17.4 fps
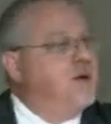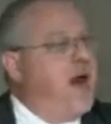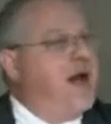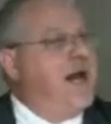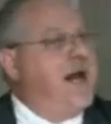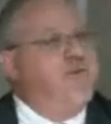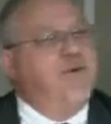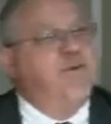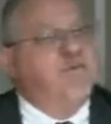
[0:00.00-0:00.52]

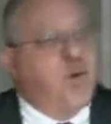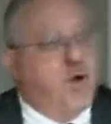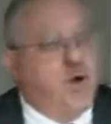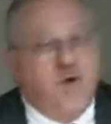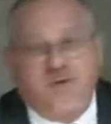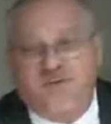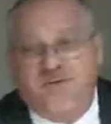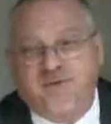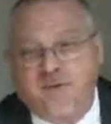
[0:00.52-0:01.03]
Not even
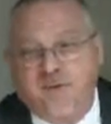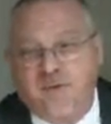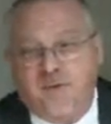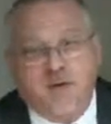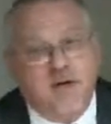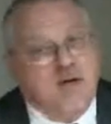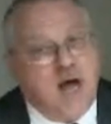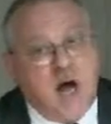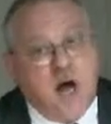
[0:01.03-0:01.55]
bulls
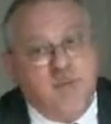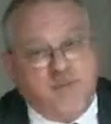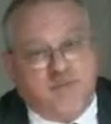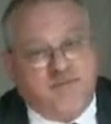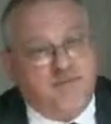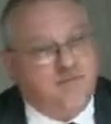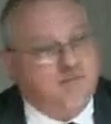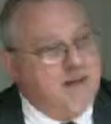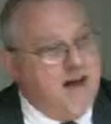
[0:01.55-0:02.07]
and
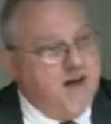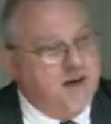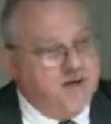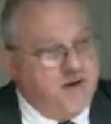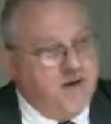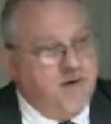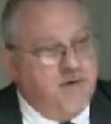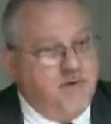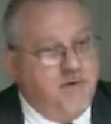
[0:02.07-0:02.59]
goats,
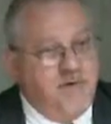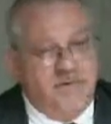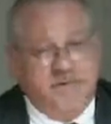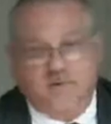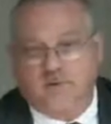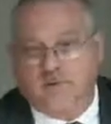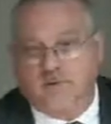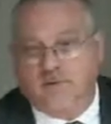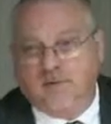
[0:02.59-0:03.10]
mind you.
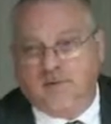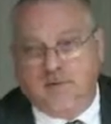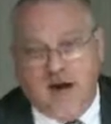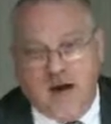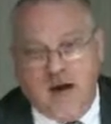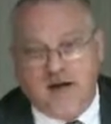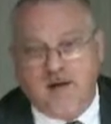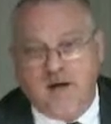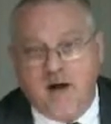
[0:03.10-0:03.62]

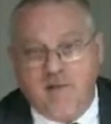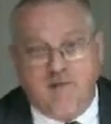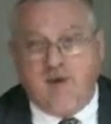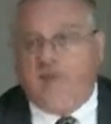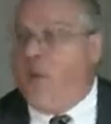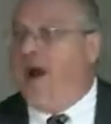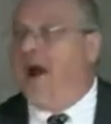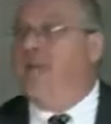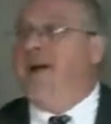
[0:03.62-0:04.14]
Right?
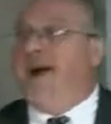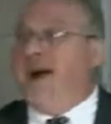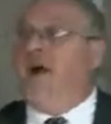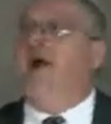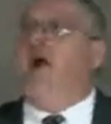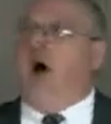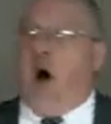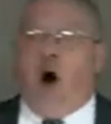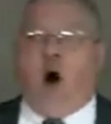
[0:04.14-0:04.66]
But wait a
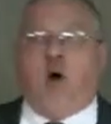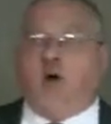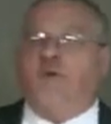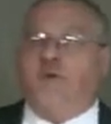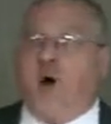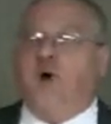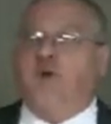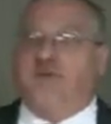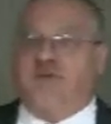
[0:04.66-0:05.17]
minute. All
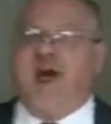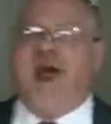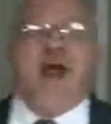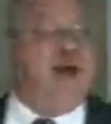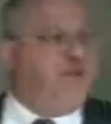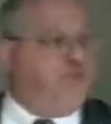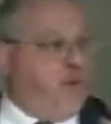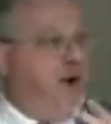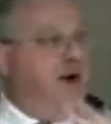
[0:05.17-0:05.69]
of those
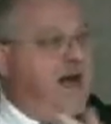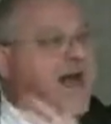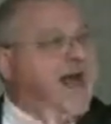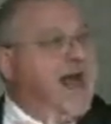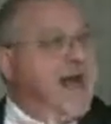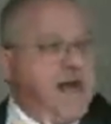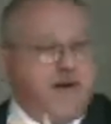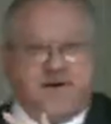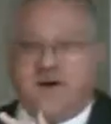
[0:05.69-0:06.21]
things were
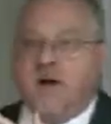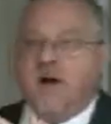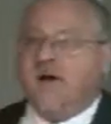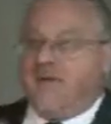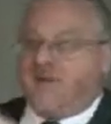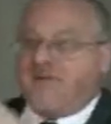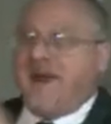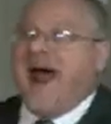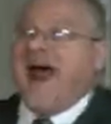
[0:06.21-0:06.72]
in the